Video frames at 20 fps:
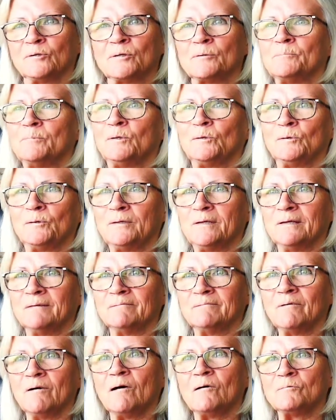community
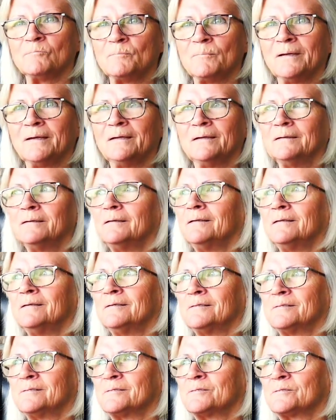involvement
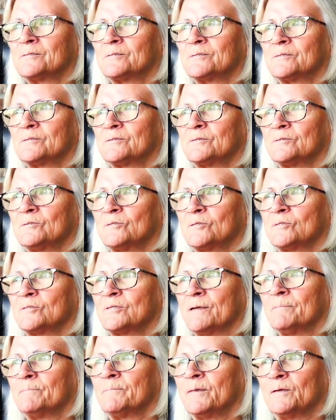is just
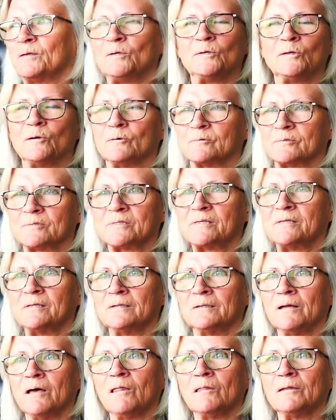something you don't see at
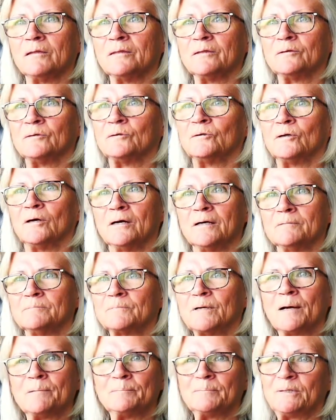all other um,
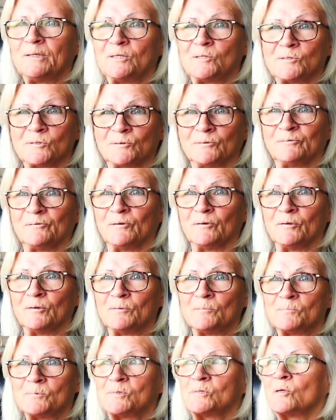companies or
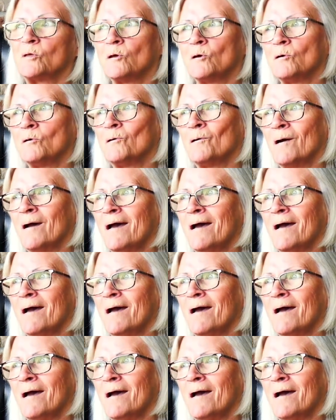firms, so